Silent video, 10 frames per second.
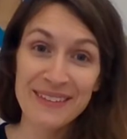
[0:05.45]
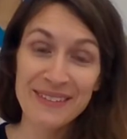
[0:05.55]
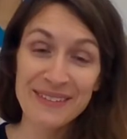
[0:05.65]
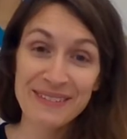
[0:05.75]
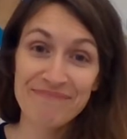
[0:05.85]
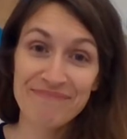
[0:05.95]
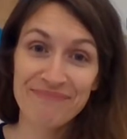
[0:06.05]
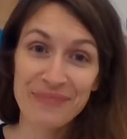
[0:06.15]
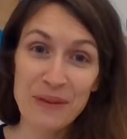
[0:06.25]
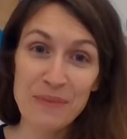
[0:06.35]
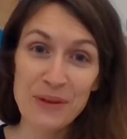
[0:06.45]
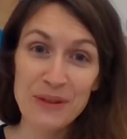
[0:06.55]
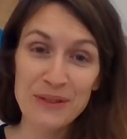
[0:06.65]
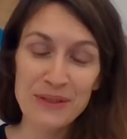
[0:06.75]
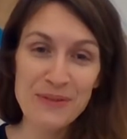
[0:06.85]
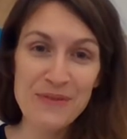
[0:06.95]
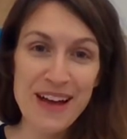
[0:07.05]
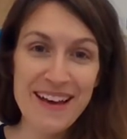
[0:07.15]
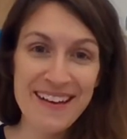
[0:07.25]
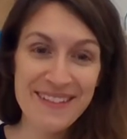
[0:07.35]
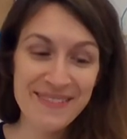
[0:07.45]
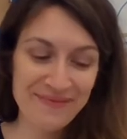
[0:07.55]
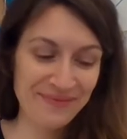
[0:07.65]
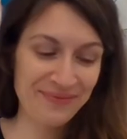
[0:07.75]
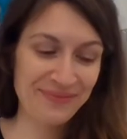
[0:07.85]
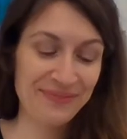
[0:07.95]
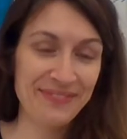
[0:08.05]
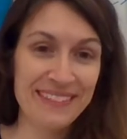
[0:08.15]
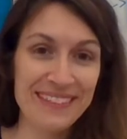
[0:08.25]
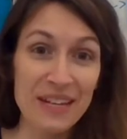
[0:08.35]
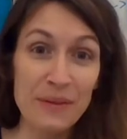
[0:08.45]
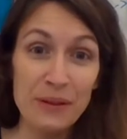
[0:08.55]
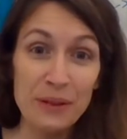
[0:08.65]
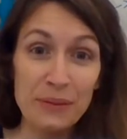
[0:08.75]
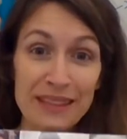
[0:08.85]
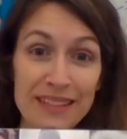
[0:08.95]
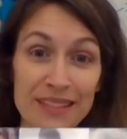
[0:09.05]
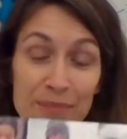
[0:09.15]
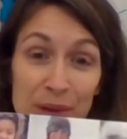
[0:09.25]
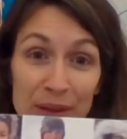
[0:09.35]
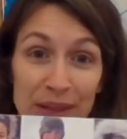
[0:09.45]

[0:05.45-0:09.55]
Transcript: I hope you're all doing well. Today we're going to read this book.